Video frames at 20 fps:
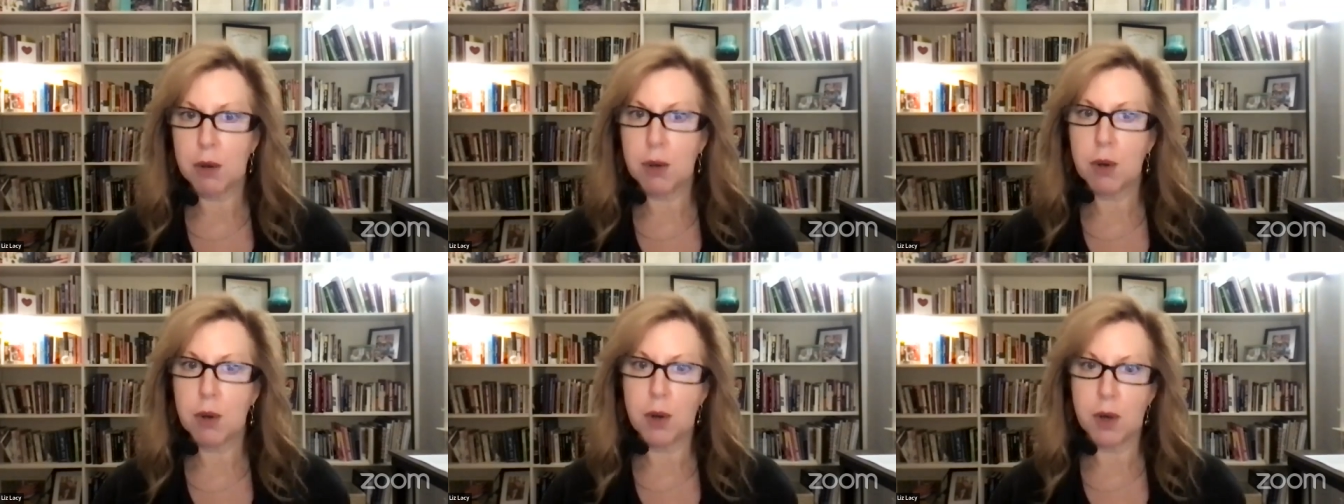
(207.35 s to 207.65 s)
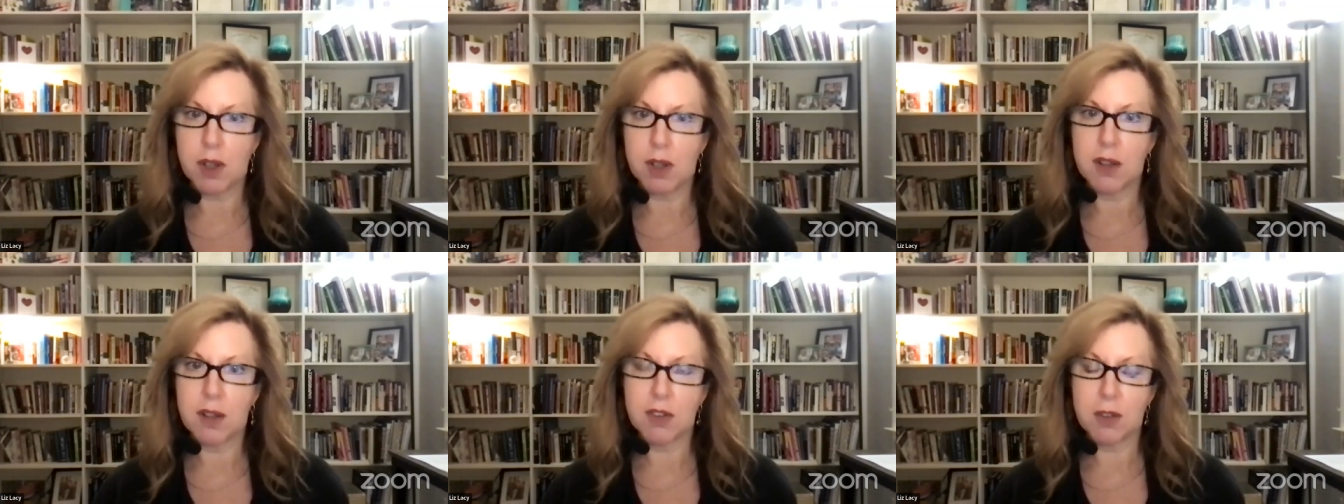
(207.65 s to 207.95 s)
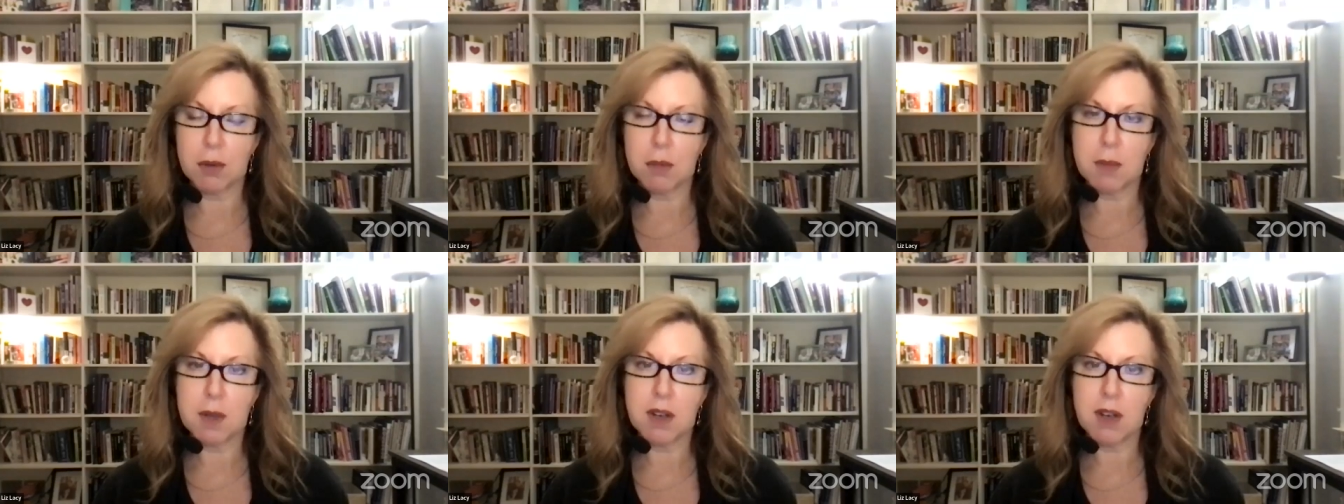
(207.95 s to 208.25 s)

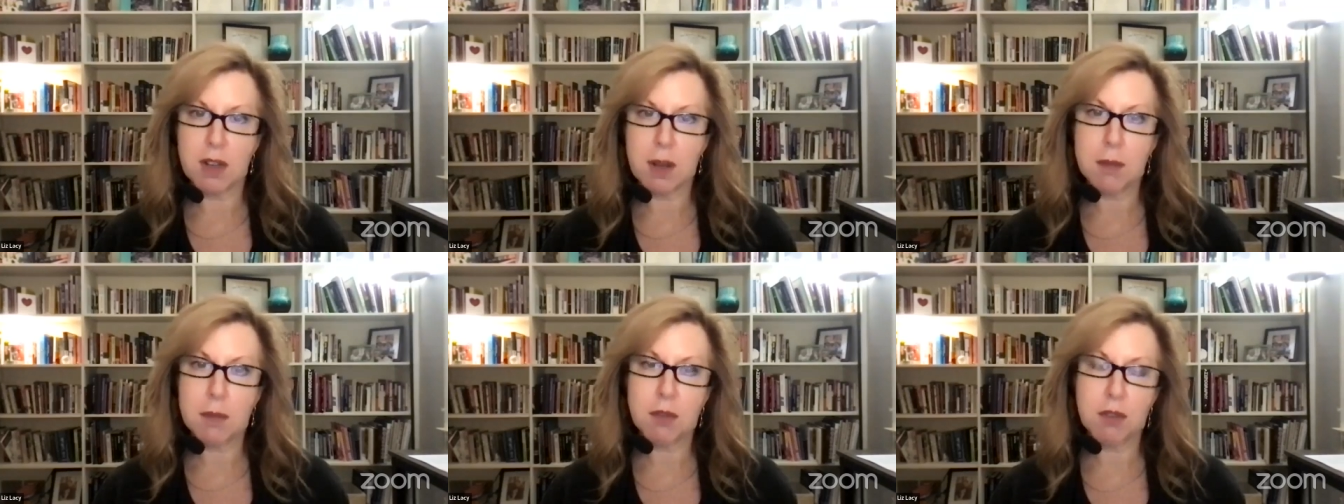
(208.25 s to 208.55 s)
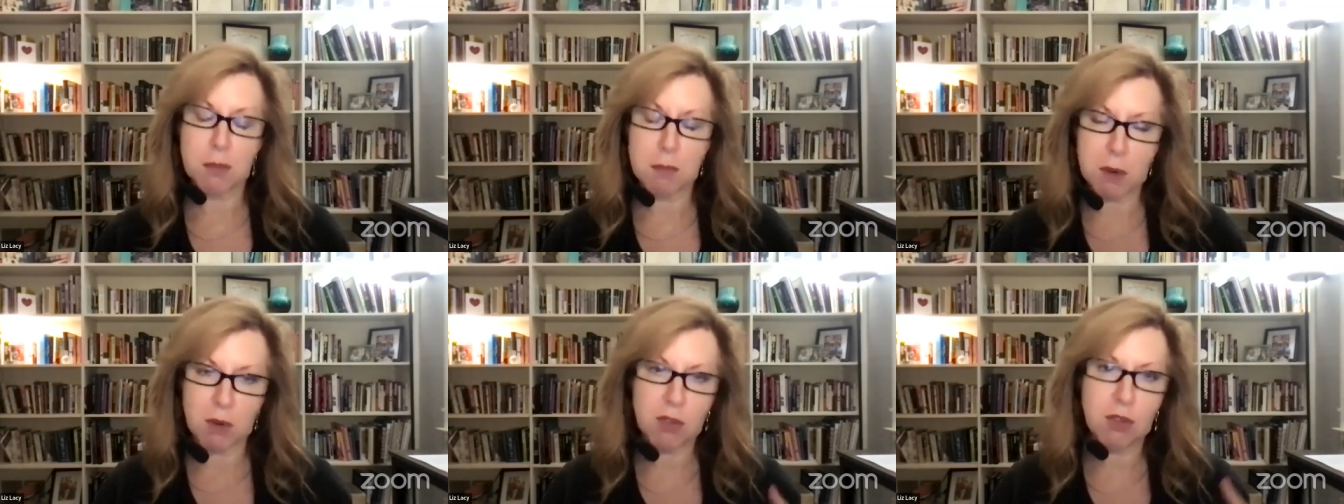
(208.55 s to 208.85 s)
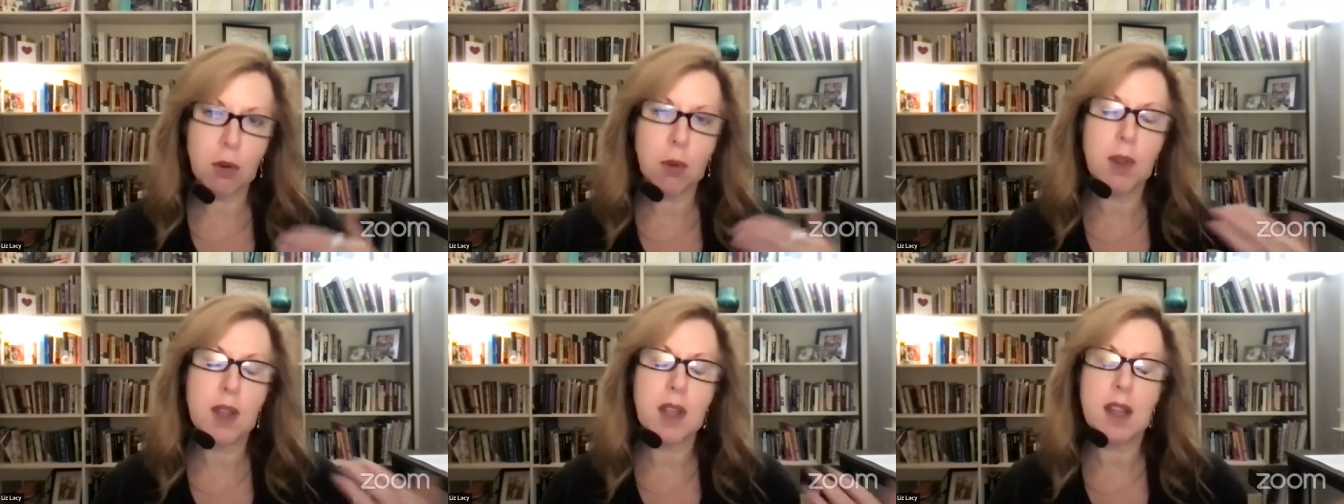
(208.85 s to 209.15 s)
alcoholism and substance
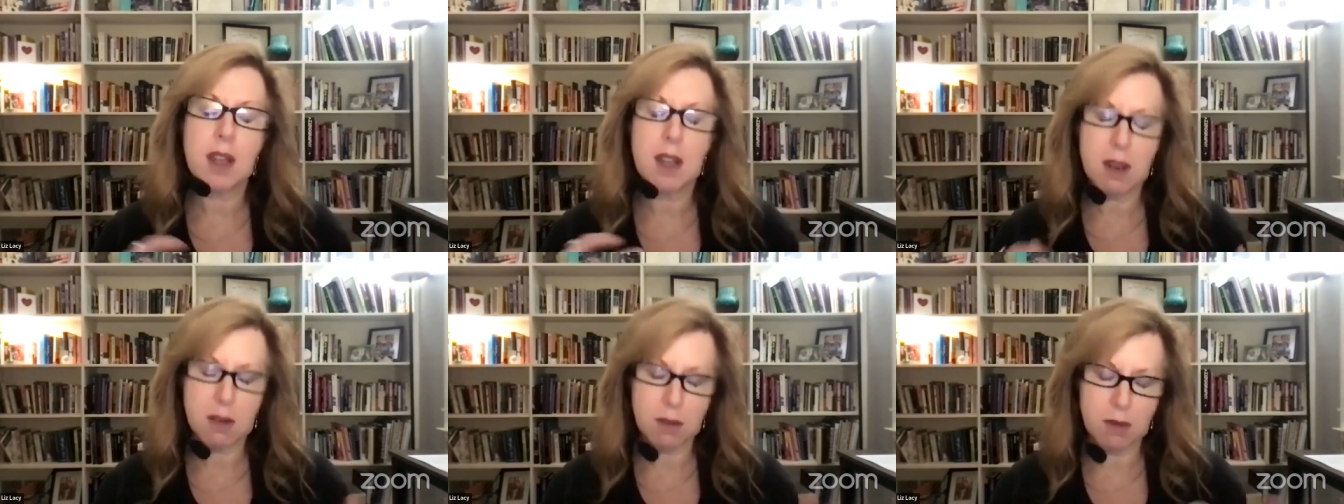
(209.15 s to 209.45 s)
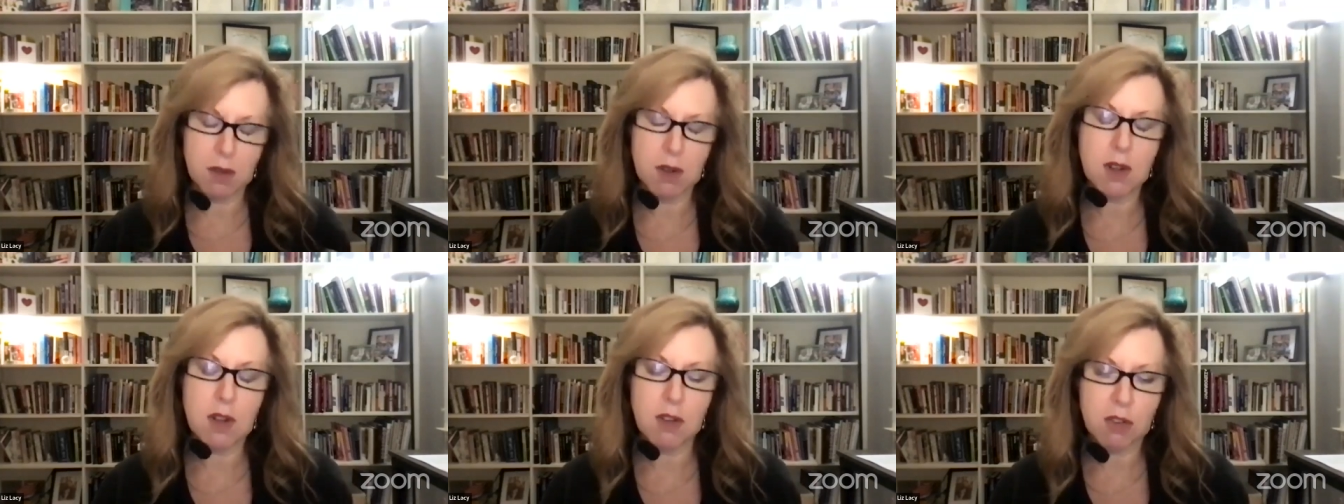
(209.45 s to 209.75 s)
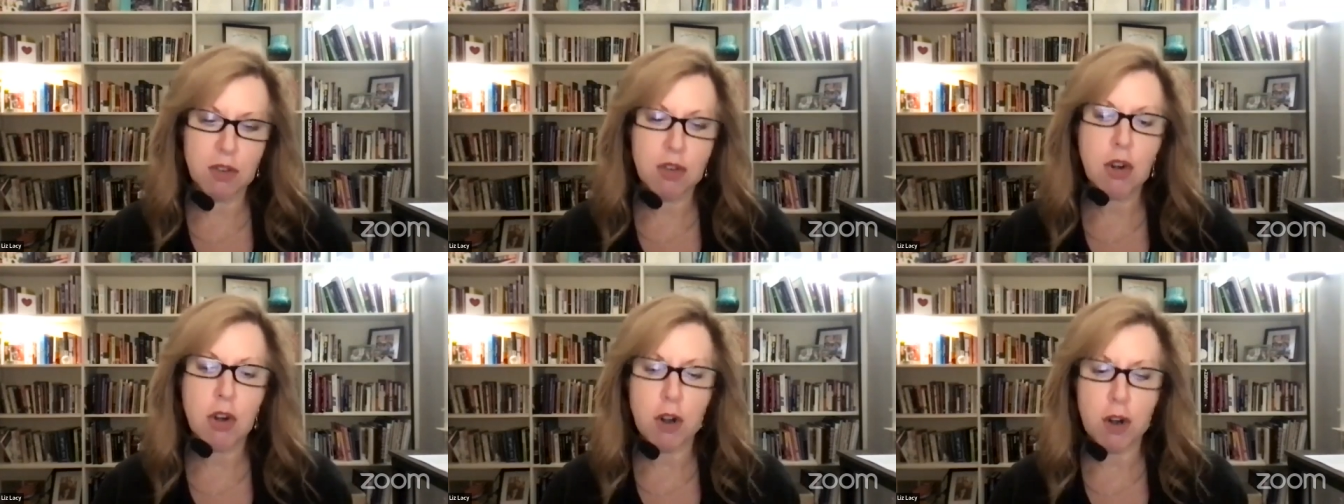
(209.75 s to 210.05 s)
abuse so they
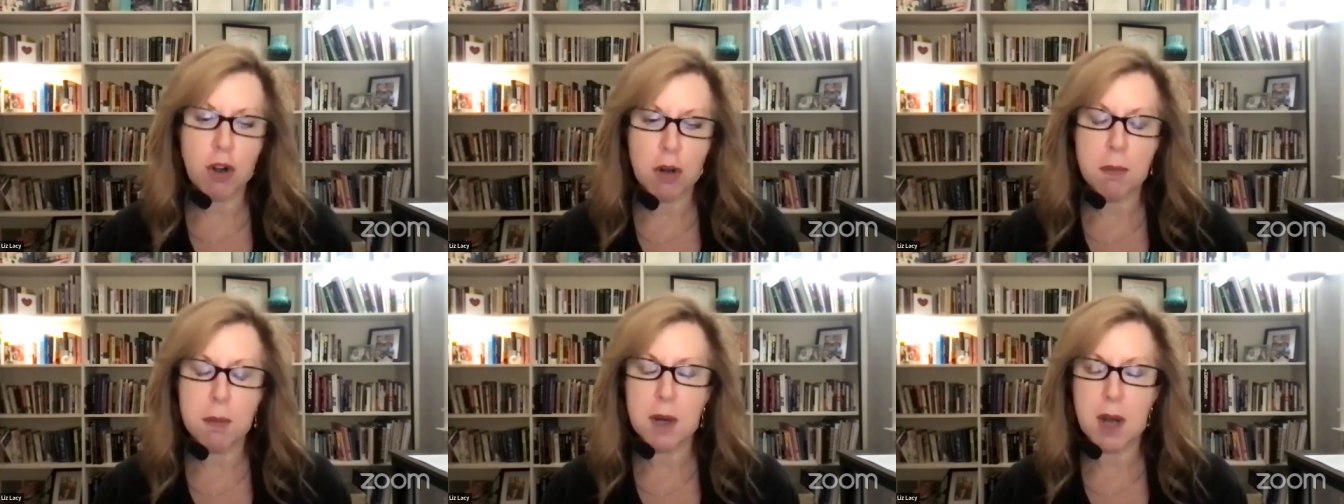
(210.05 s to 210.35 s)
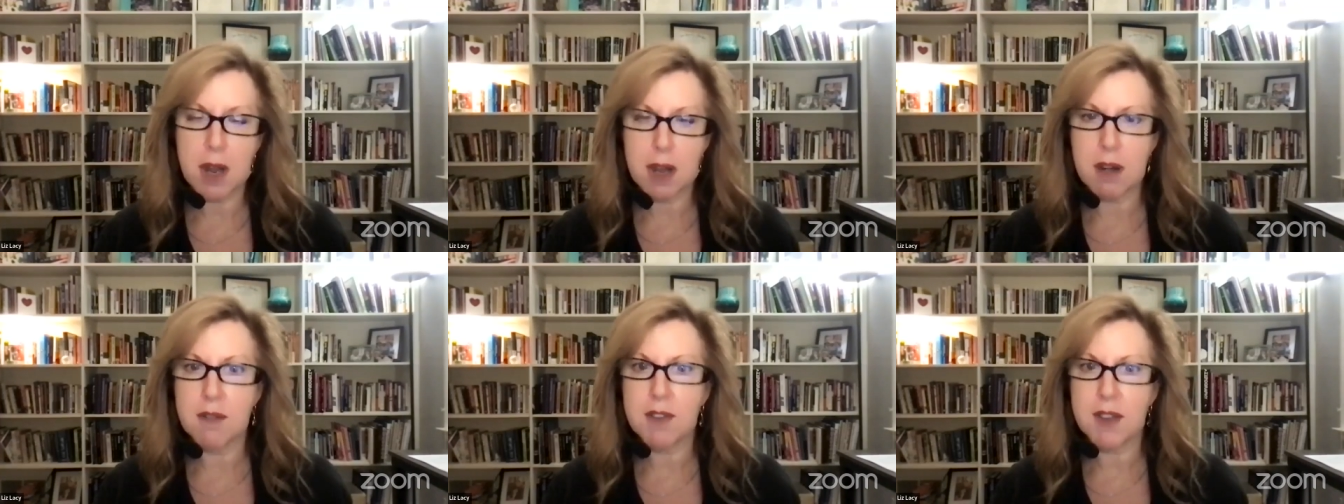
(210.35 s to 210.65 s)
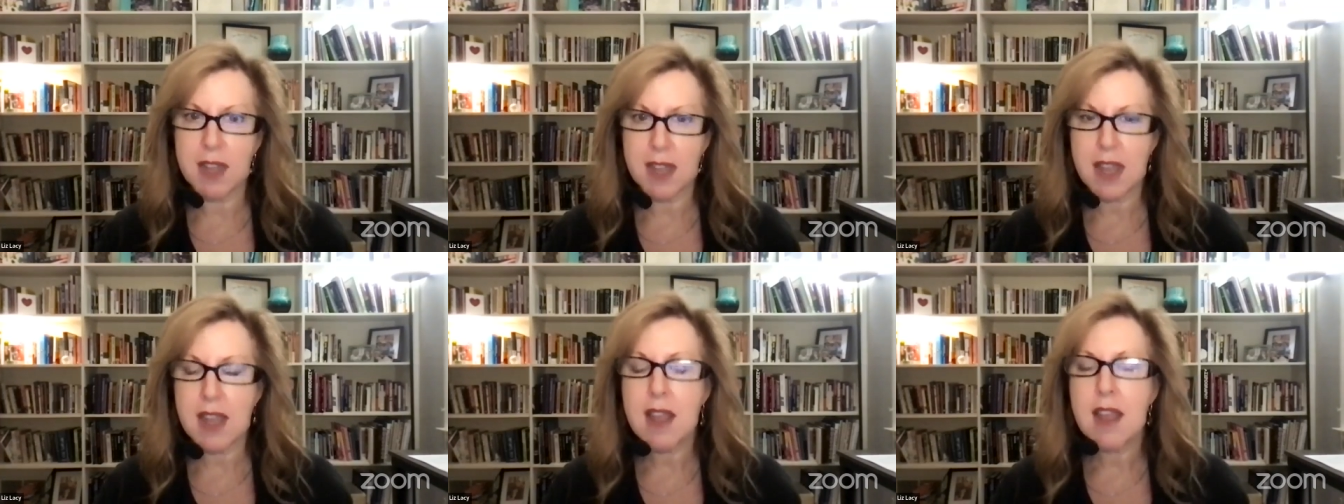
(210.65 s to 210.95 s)
this term kind of